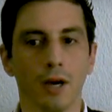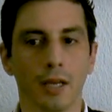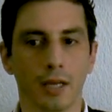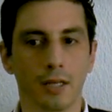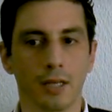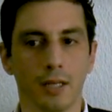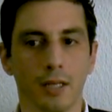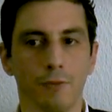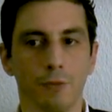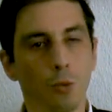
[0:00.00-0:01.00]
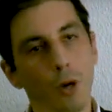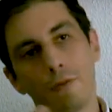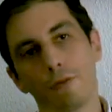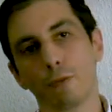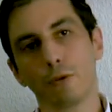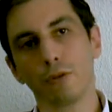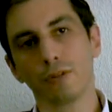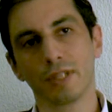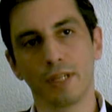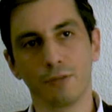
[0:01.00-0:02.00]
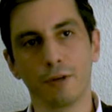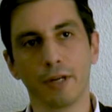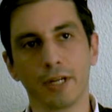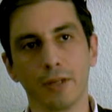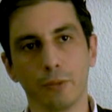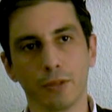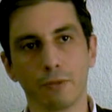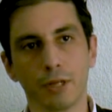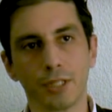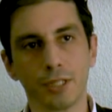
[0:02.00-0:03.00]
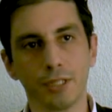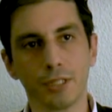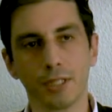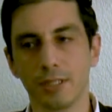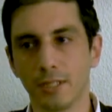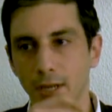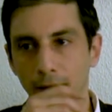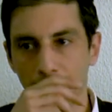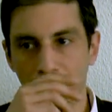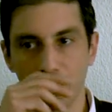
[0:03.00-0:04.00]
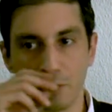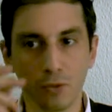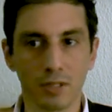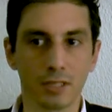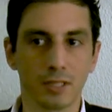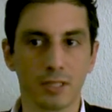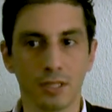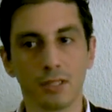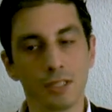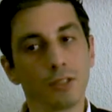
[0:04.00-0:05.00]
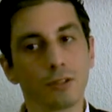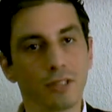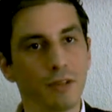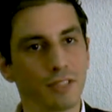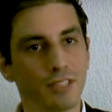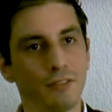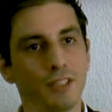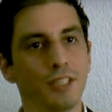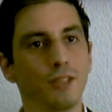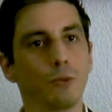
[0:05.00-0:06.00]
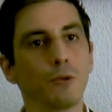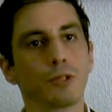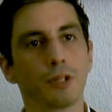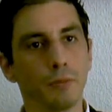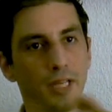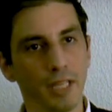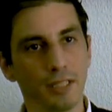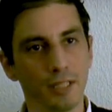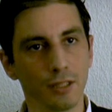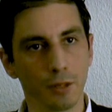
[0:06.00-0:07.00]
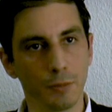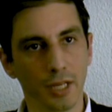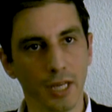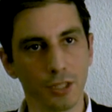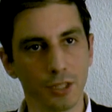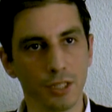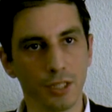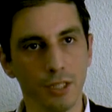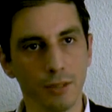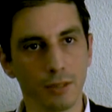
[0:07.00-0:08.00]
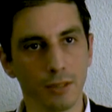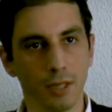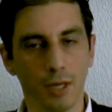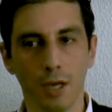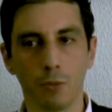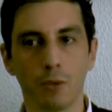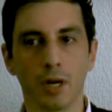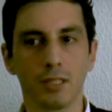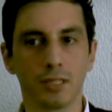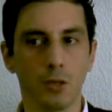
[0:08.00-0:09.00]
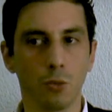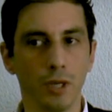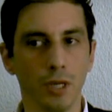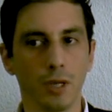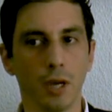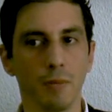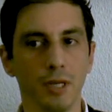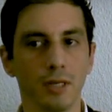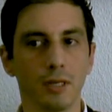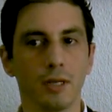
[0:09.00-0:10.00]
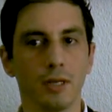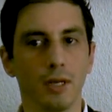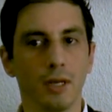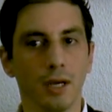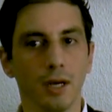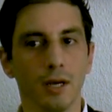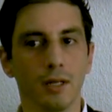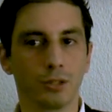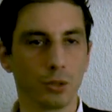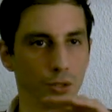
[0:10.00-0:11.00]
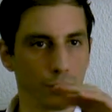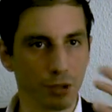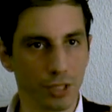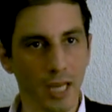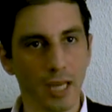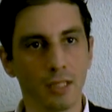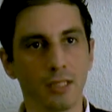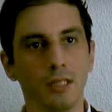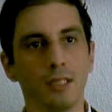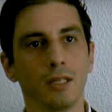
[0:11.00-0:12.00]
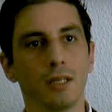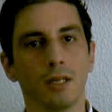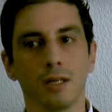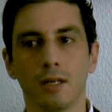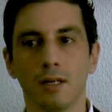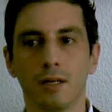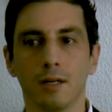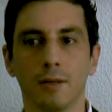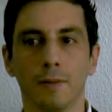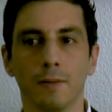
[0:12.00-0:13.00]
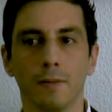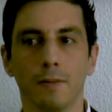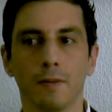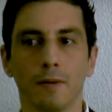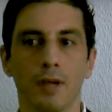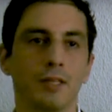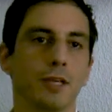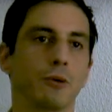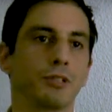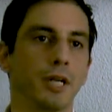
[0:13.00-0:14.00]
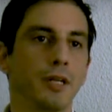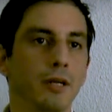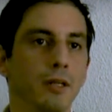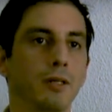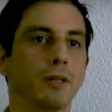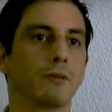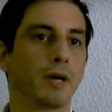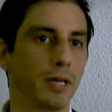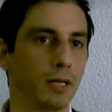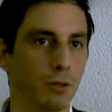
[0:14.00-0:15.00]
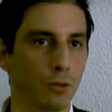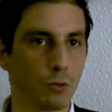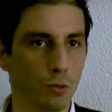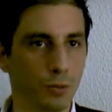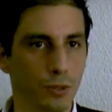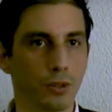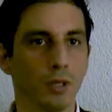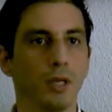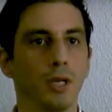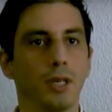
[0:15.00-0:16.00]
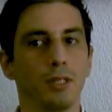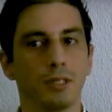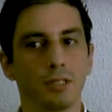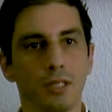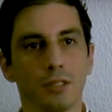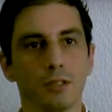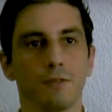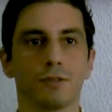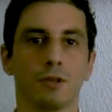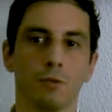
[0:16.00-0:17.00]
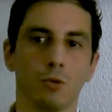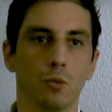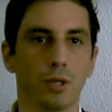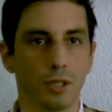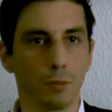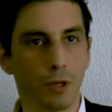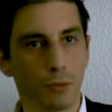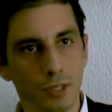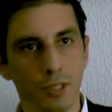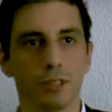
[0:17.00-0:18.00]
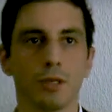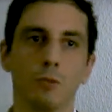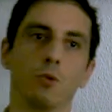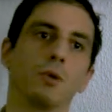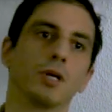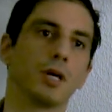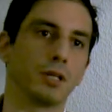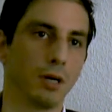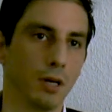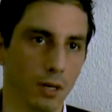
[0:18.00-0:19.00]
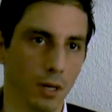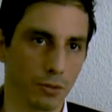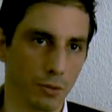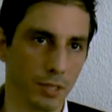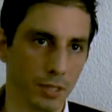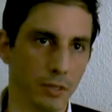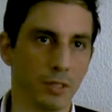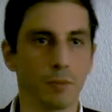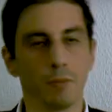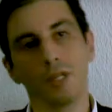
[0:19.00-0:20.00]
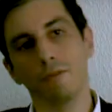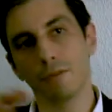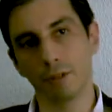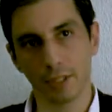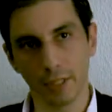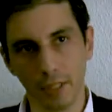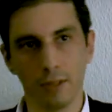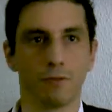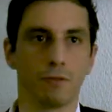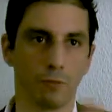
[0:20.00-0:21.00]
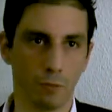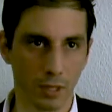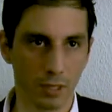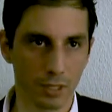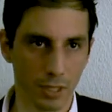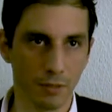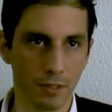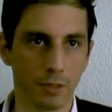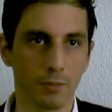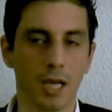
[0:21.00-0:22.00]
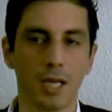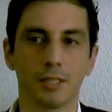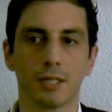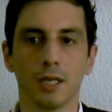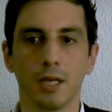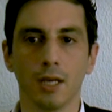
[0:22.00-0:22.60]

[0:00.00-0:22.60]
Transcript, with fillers: I can give you one of the roles that is very clear with the Russians is that from 2000 until 2017, we were dominating the communication scene. And when I say we, I mean uh, uh, social society, uh, heterogeneous radical groups in the sense of some who want democracy, some who want uh, authoritarianism inversely for what the Chavism has.